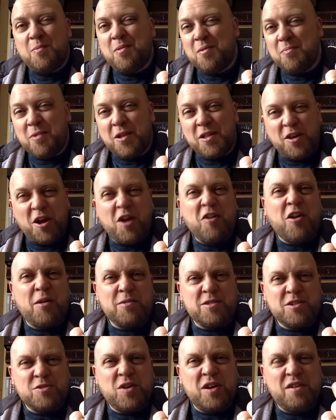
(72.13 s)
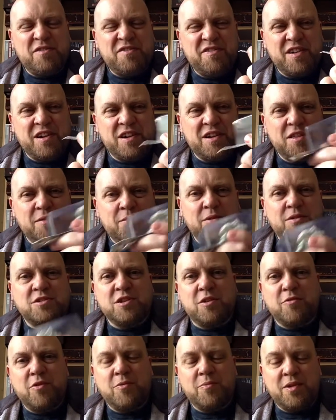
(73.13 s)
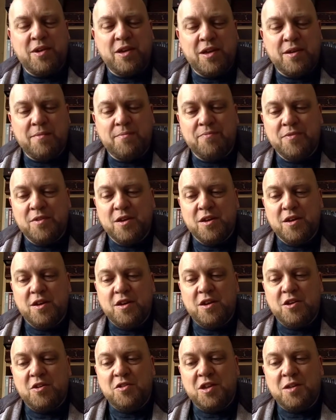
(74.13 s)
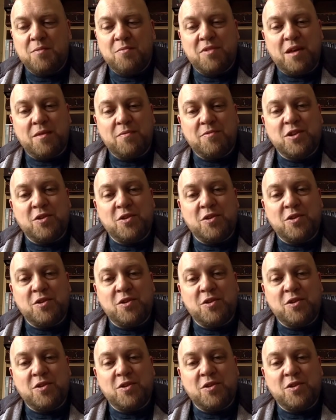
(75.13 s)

but my diorama is quite full at the moment, so I won't be using him for that.